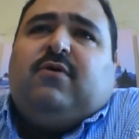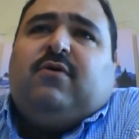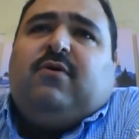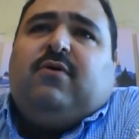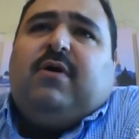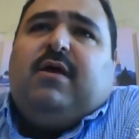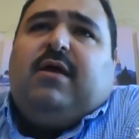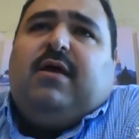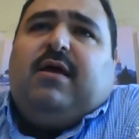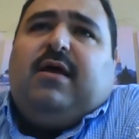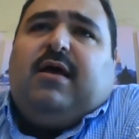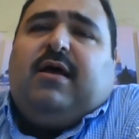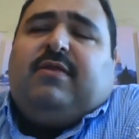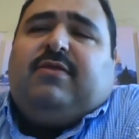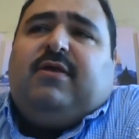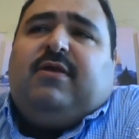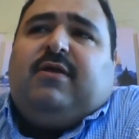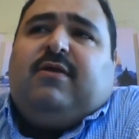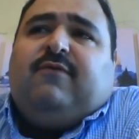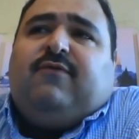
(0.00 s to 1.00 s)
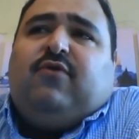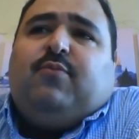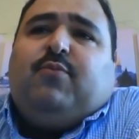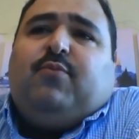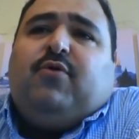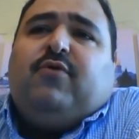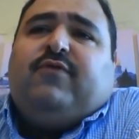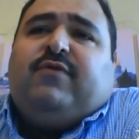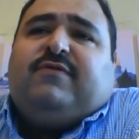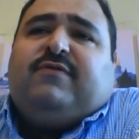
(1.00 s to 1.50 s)
So I think if you
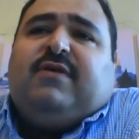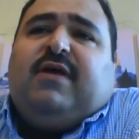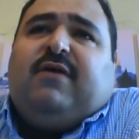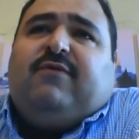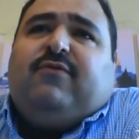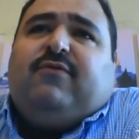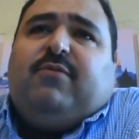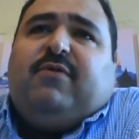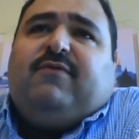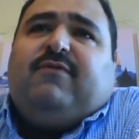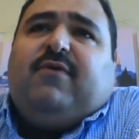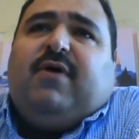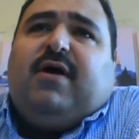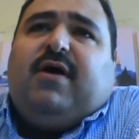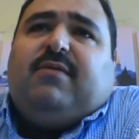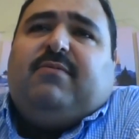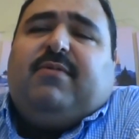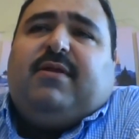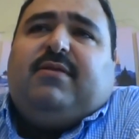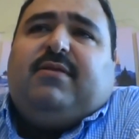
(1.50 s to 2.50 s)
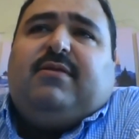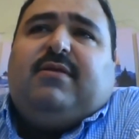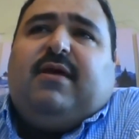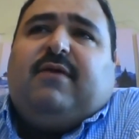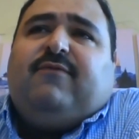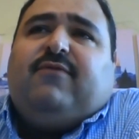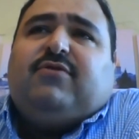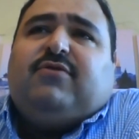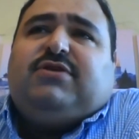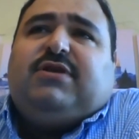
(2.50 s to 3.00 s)
prove yourself, you'll be fine. But
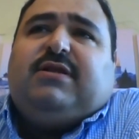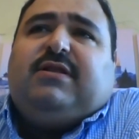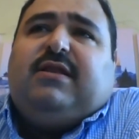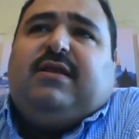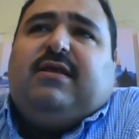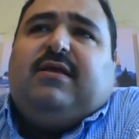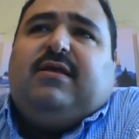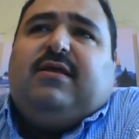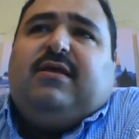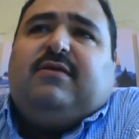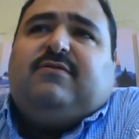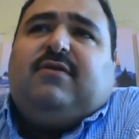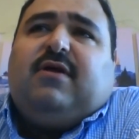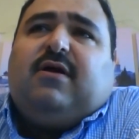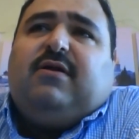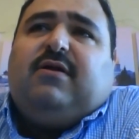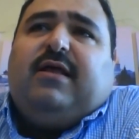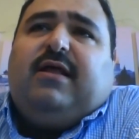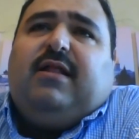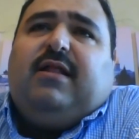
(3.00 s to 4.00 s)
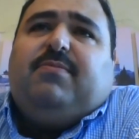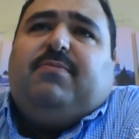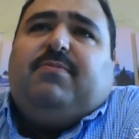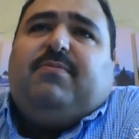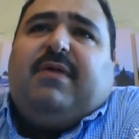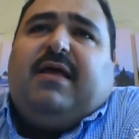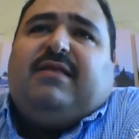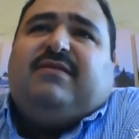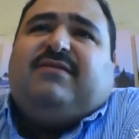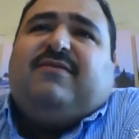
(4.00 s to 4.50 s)
unfortunately, it's not going to help
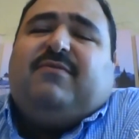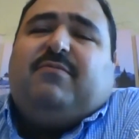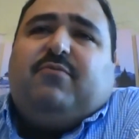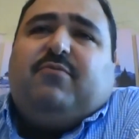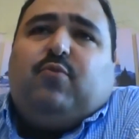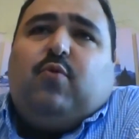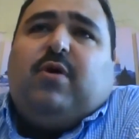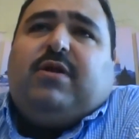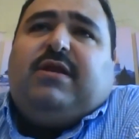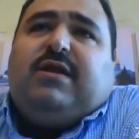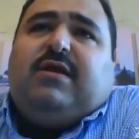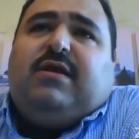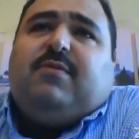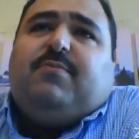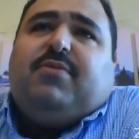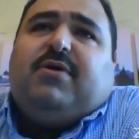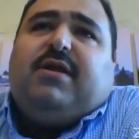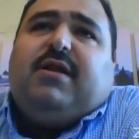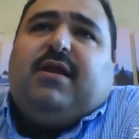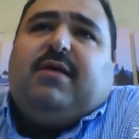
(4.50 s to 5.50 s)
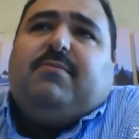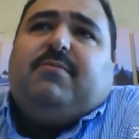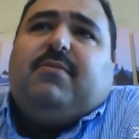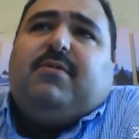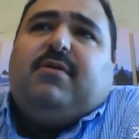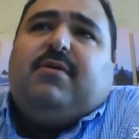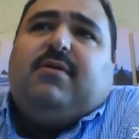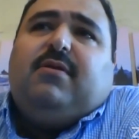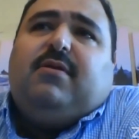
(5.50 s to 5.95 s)
as a one-year prelim.